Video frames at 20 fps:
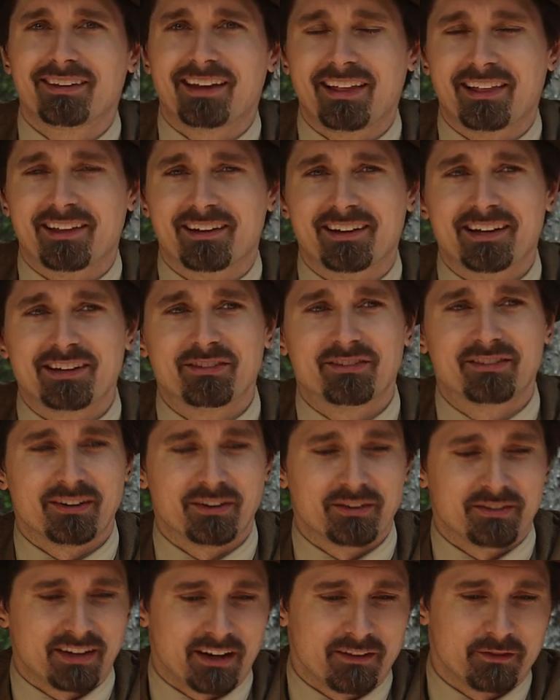Kayla and I used to
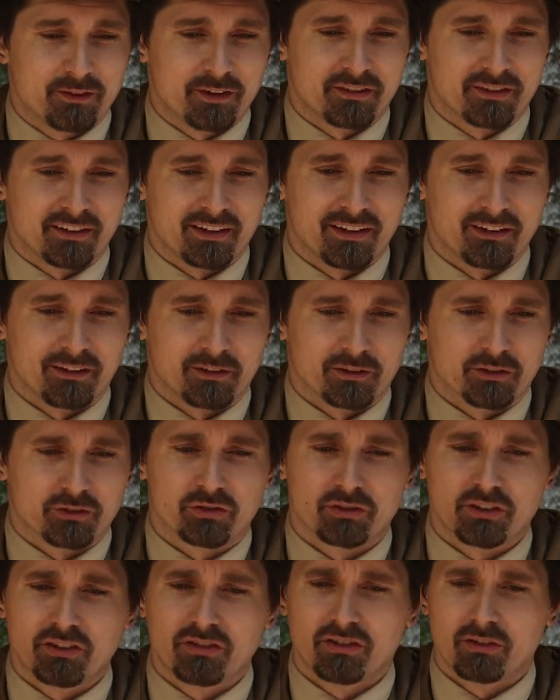always have this little
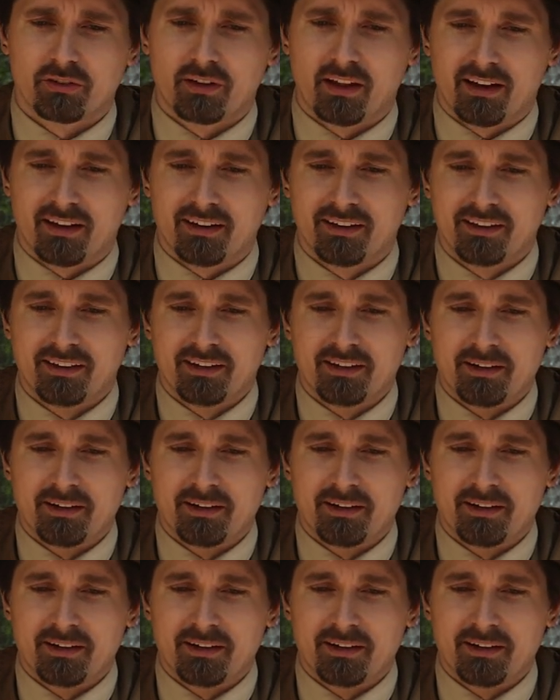tradition that